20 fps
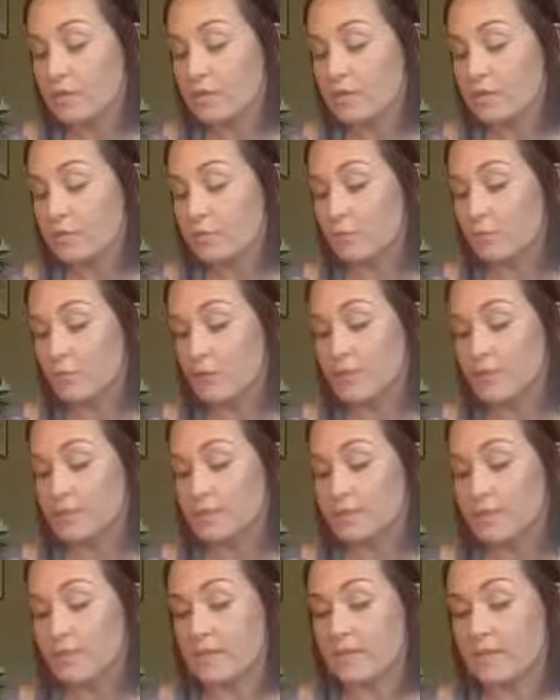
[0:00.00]
retinol
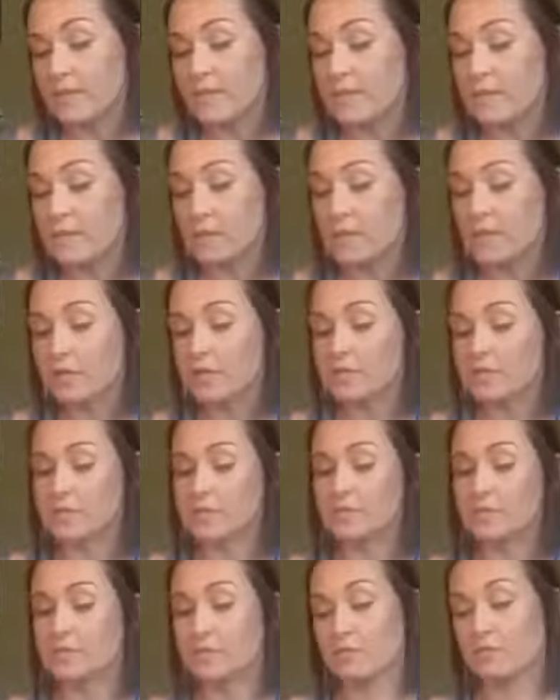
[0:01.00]
products have hit the market
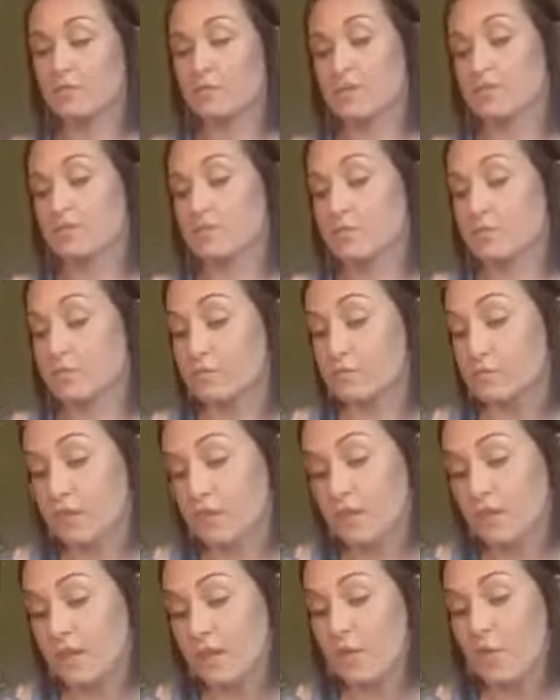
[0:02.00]
since
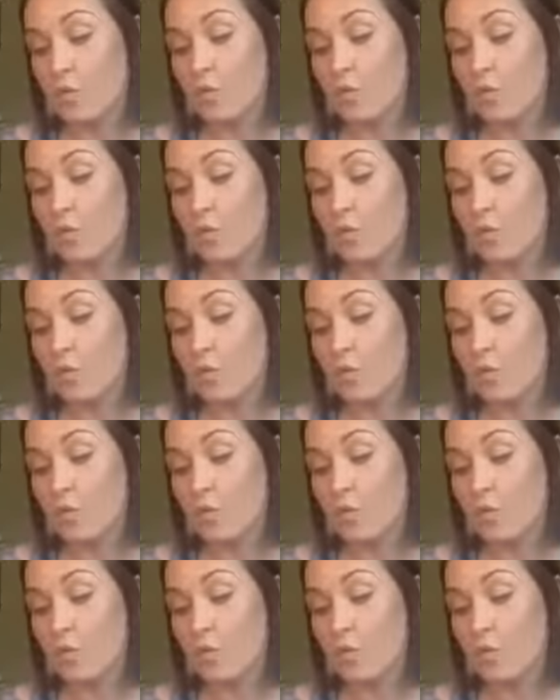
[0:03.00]
2003.